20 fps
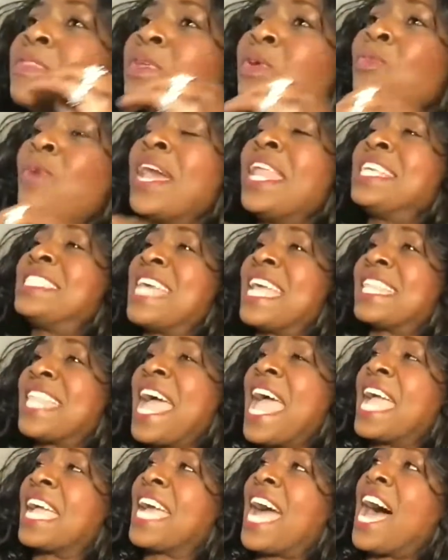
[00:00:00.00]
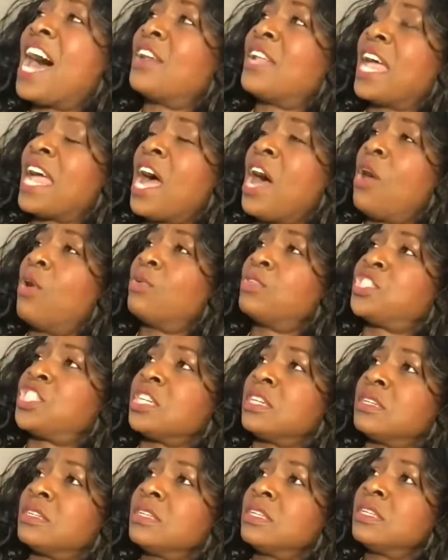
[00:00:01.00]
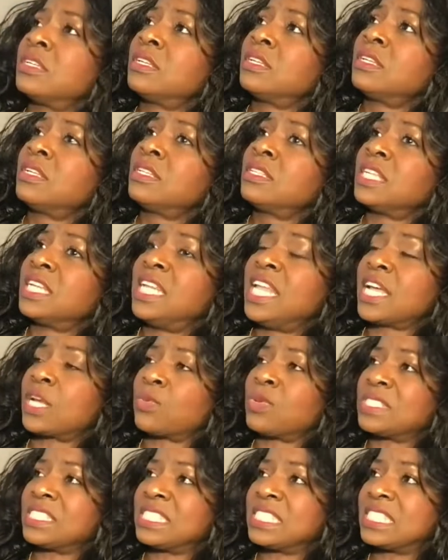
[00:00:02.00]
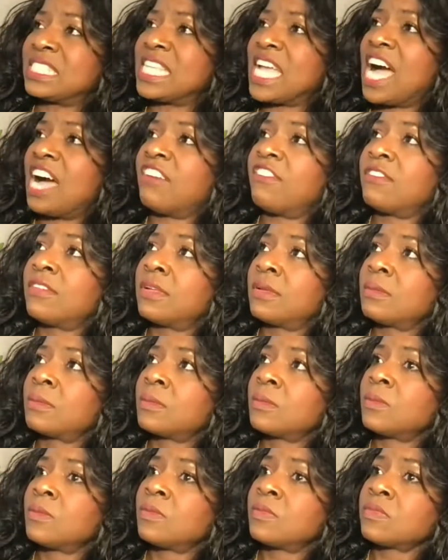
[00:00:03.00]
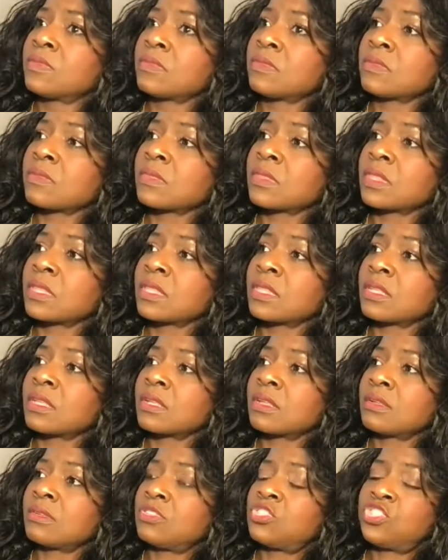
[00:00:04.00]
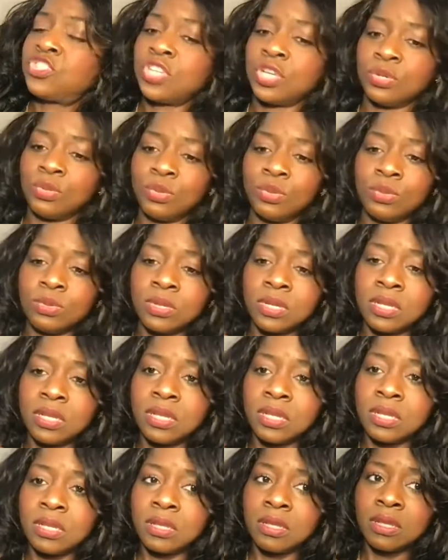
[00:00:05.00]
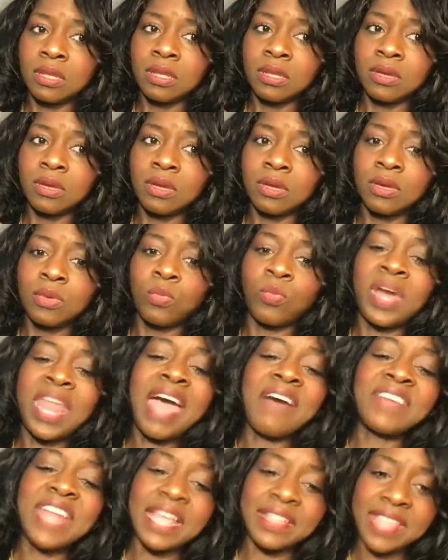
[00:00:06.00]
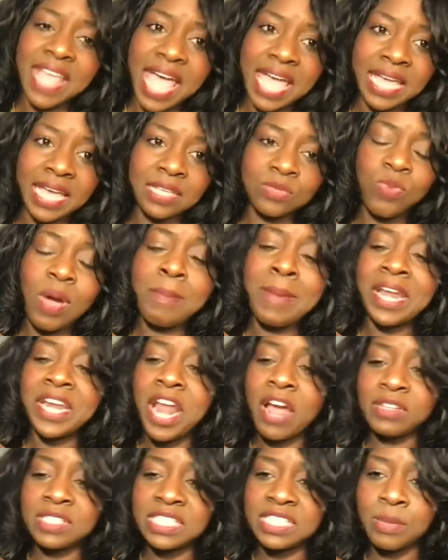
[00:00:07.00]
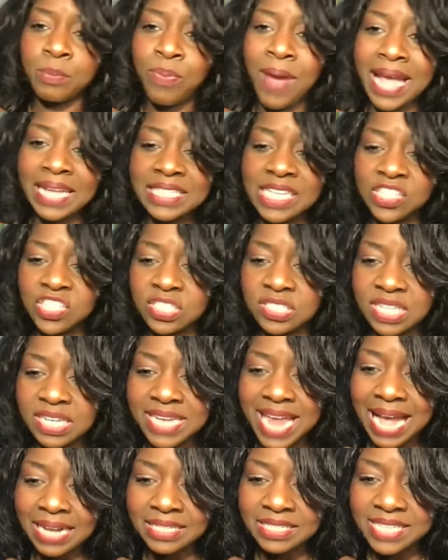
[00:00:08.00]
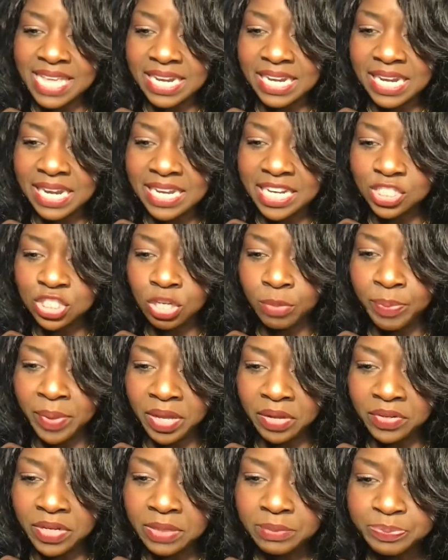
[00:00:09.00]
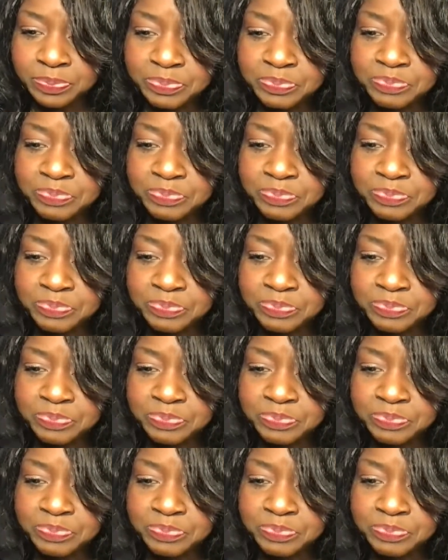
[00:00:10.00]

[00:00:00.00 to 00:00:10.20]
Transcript: What is that thing called that holds you? The liquids and stuff. Shoot. Whatever that thing is. Where my nurses and practitioners and doctors at in the digital building?